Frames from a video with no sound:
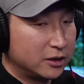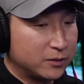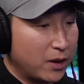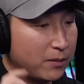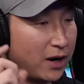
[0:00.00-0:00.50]
So
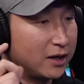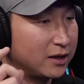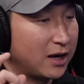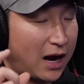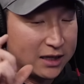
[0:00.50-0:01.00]
in my
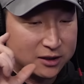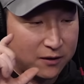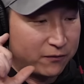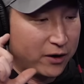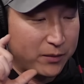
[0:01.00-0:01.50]
mind, I
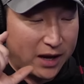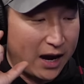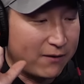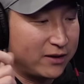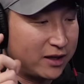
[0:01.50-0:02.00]
started framing
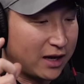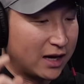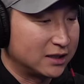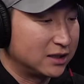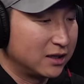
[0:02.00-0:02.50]
everything as